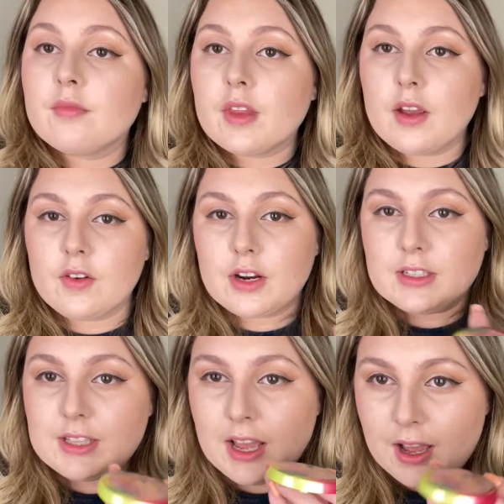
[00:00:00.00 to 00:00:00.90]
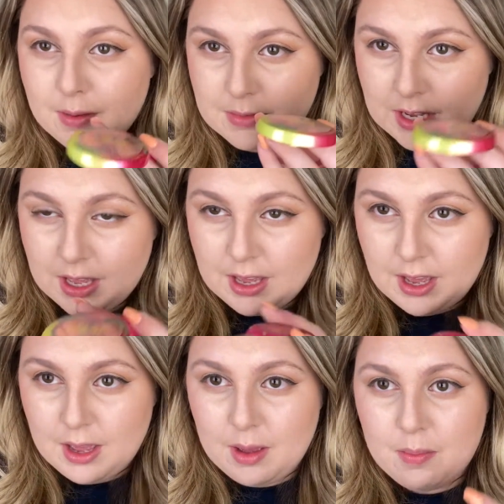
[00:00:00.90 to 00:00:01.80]
I forgot to say I'm taking
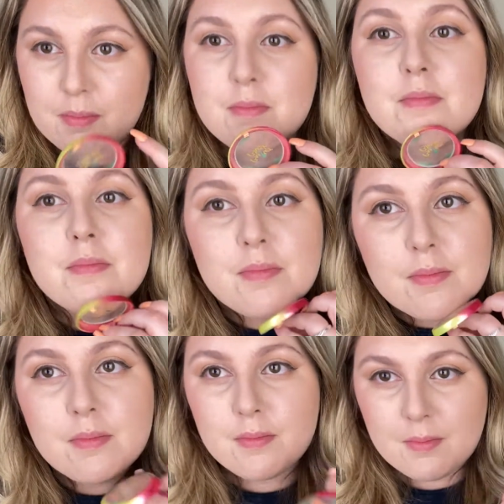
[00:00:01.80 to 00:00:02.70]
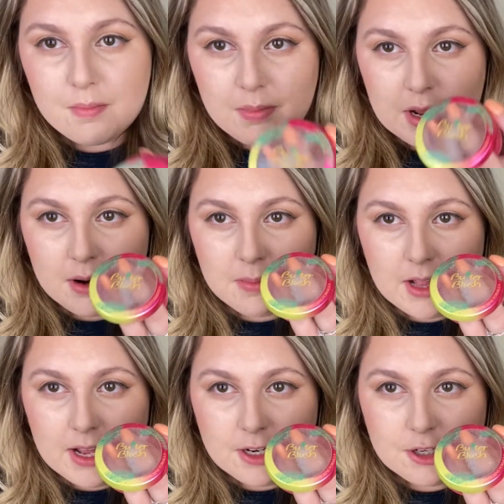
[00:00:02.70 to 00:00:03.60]
a butter
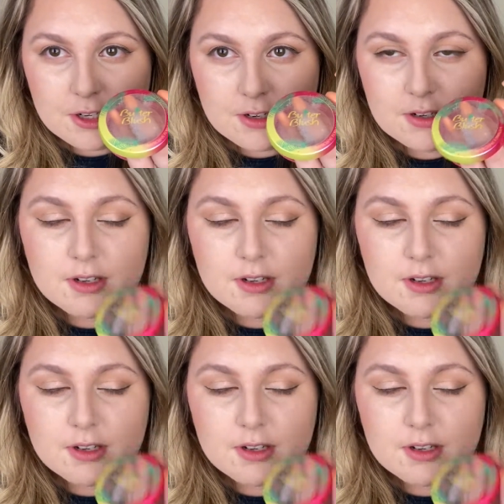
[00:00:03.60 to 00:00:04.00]
blush.